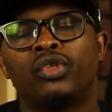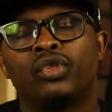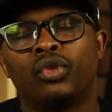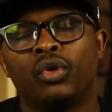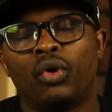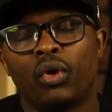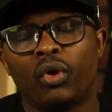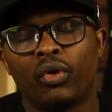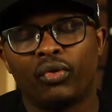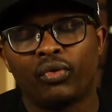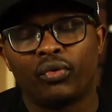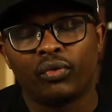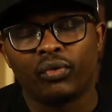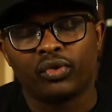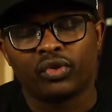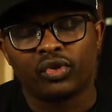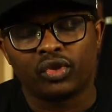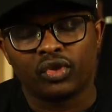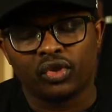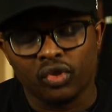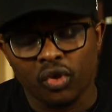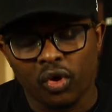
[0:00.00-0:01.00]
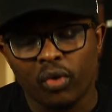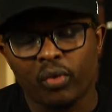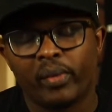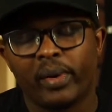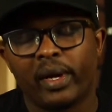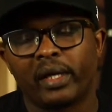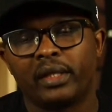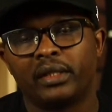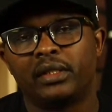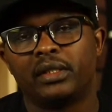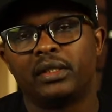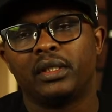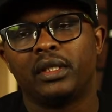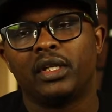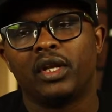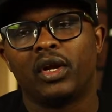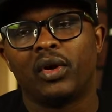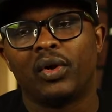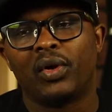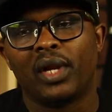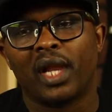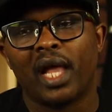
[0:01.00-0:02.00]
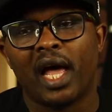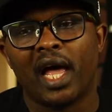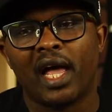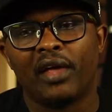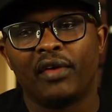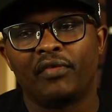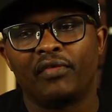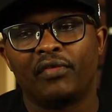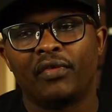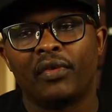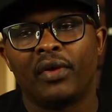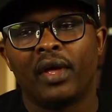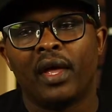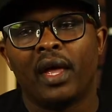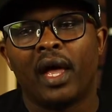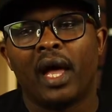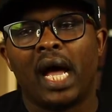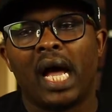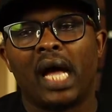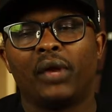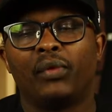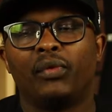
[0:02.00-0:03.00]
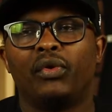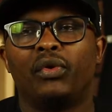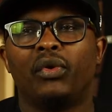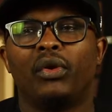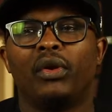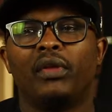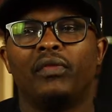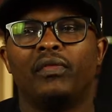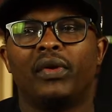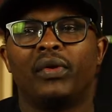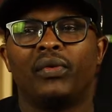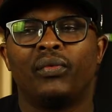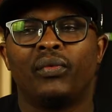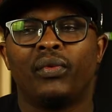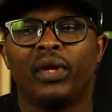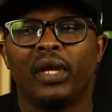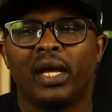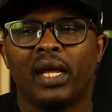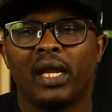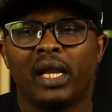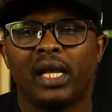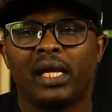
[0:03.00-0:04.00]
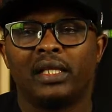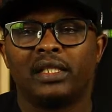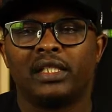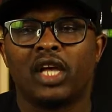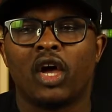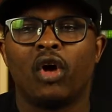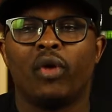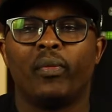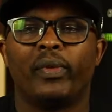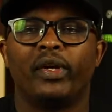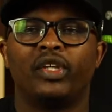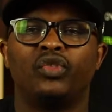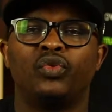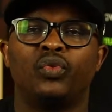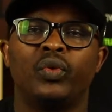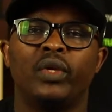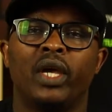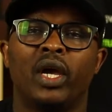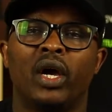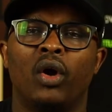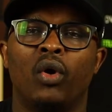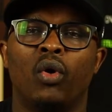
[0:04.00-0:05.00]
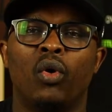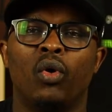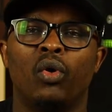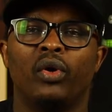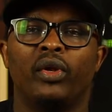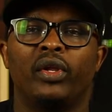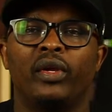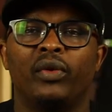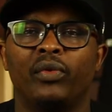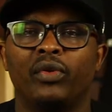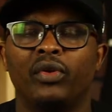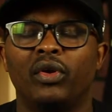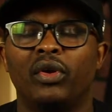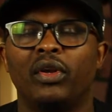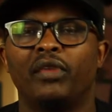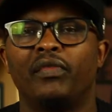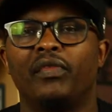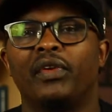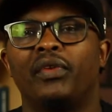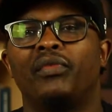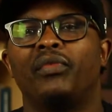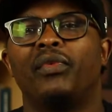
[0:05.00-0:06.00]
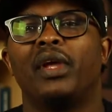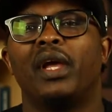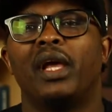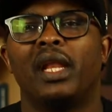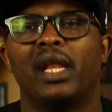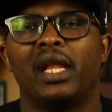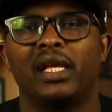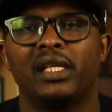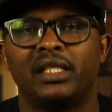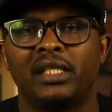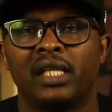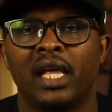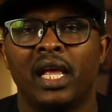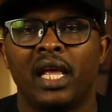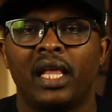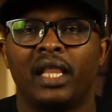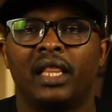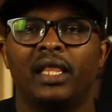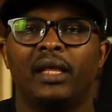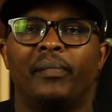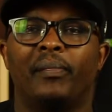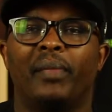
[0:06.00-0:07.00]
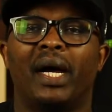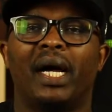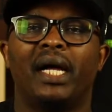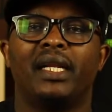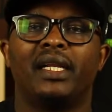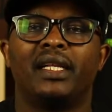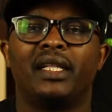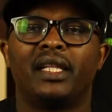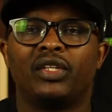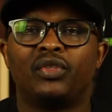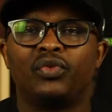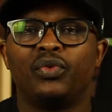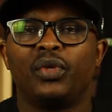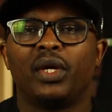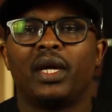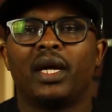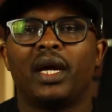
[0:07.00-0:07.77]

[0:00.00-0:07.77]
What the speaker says: gone through so much in our life, and we don't even realize how much we are holding. We don't even realize the burden that we are